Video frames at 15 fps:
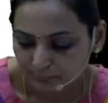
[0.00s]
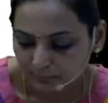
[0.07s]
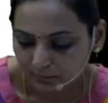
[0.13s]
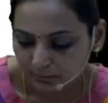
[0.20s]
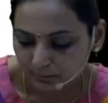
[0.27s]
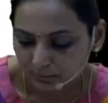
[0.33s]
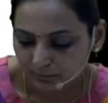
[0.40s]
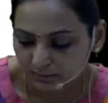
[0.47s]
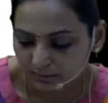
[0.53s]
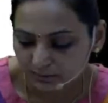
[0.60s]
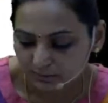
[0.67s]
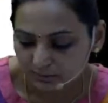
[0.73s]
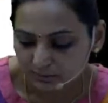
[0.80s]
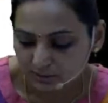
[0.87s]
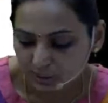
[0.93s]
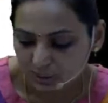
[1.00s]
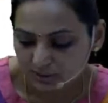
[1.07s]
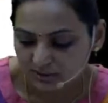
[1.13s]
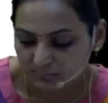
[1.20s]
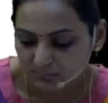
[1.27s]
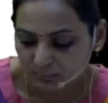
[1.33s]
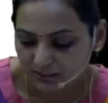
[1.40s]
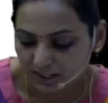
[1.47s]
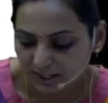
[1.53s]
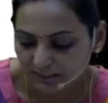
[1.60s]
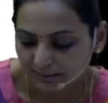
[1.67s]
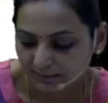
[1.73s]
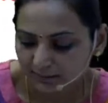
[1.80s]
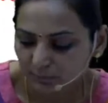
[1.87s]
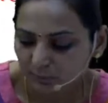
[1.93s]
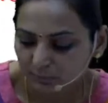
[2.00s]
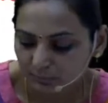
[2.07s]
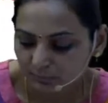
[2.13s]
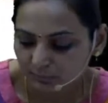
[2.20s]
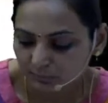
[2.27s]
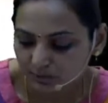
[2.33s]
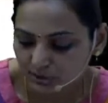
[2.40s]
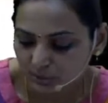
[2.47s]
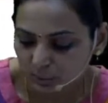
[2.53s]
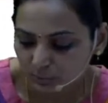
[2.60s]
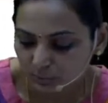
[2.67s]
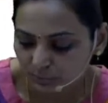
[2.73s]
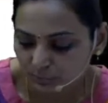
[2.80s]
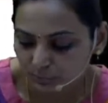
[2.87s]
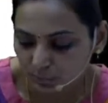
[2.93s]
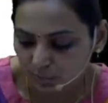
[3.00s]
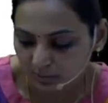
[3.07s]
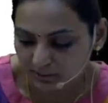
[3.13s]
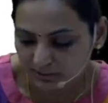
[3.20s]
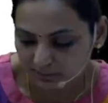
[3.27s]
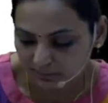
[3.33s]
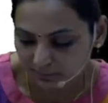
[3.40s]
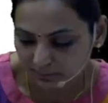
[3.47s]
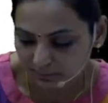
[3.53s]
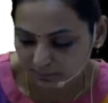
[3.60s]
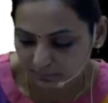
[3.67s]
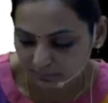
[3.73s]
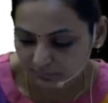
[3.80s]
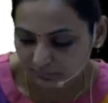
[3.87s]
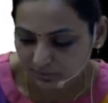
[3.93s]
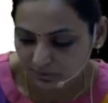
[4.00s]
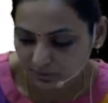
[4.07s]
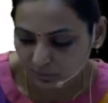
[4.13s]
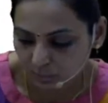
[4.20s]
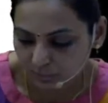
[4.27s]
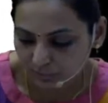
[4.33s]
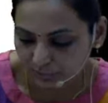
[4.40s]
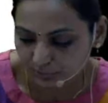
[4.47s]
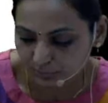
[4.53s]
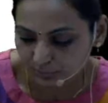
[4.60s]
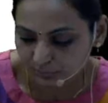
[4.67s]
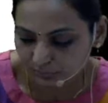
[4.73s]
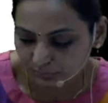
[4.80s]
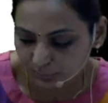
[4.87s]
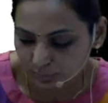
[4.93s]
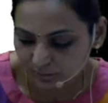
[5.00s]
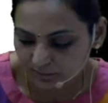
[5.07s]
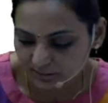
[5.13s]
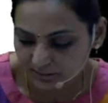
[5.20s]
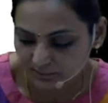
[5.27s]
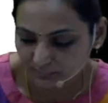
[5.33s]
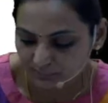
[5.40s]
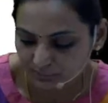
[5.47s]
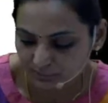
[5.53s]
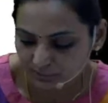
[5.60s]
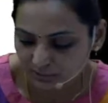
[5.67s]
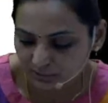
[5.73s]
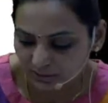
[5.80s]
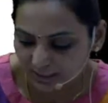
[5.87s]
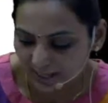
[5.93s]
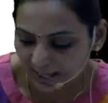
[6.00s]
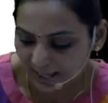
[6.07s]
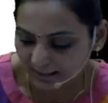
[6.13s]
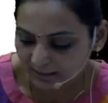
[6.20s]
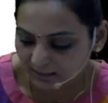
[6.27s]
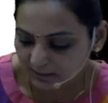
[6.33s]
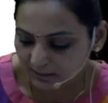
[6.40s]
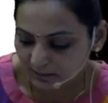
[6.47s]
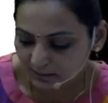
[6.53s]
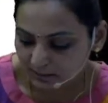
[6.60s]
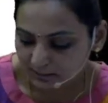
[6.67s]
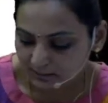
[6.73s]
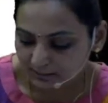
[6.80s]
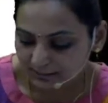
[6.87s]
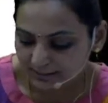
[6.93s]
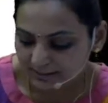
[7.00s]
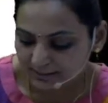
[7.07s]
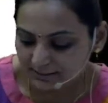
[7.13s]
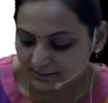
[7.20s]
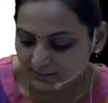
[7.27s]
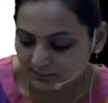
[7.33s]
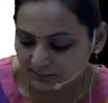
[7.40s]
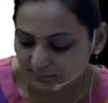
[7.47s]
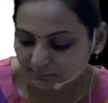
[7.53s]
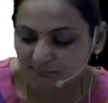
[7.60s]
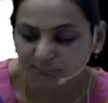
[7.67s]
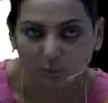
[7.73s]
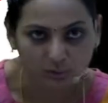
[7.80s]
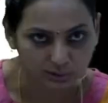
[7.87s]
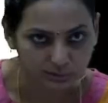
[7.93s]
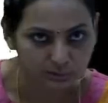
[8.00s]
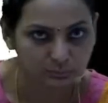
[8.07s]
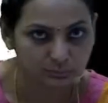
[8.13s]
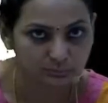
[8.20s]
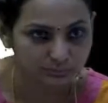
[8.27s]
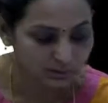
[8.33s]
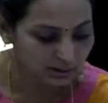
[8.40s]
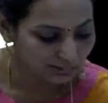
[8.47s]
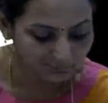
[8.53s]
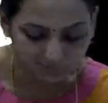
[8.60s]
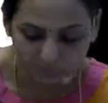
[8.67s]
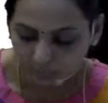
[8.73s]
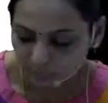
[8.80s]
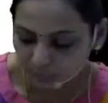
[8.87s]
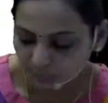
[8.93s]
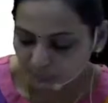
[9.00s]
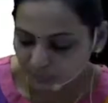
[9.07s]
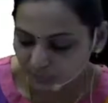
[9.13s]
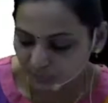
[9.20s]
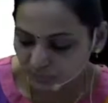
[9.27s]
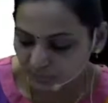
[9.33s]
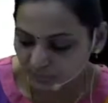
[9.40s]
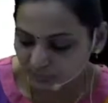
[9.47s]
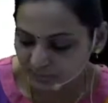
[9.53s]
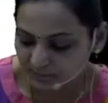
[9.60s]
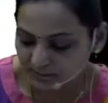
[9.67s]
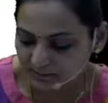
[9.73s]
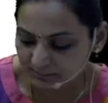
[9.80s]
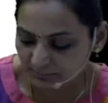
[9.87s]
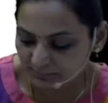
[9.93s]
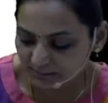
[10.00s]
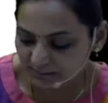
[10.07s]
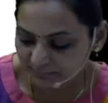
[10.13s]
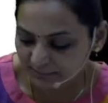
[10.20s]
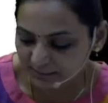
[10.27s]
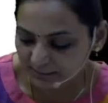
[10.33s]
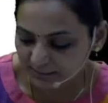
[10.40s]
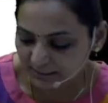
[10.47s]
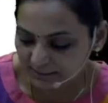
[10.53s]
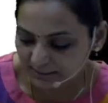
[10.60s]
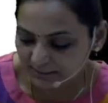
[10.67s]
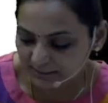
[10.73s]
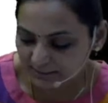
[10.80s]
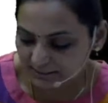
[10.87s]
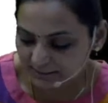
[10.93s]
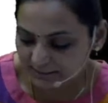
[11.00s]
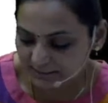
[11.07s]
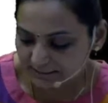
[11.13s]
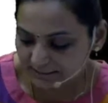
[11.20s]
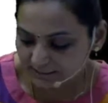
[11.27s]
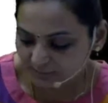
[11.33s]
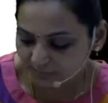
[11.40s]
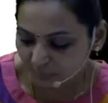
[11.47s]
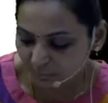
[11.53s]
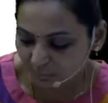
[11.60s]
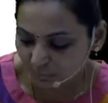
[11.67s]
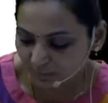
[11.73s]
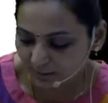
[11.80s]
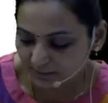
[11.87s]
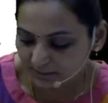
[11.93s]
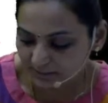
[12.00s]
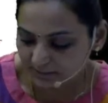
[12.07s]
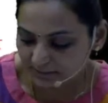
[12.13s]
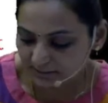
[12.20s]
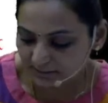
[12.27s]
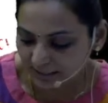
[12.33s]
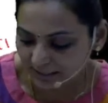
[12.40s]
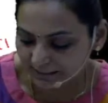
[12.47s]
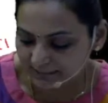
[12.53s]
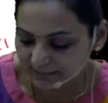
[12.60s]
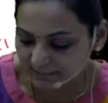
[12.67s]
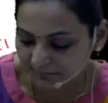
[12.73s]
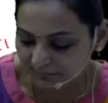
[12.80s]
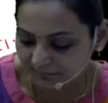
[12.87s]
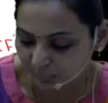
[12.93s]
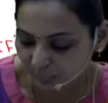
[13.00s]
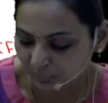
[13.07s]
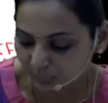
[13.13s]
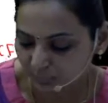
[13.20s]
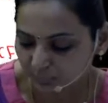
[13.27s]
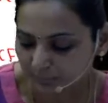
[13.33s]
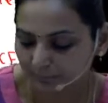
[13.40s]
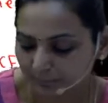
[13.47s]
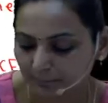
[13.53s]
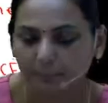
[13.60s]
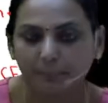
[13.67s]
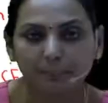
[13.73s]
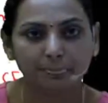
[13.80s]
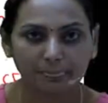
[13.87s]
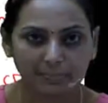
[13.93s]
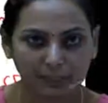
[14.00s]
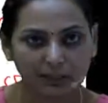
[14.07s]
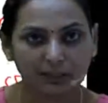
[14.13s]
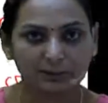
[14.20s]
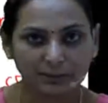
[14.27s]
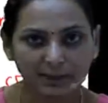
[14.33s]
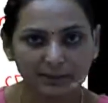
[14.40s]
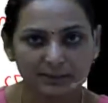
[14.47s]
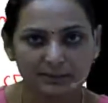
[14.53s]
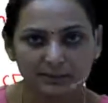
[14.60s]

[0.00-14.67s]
Okay, osmolarity or the solute concentration. Solute concentration, and this is volume. Volume which is, we have seen that it is the ECF volume and it is the ICF volume. Right?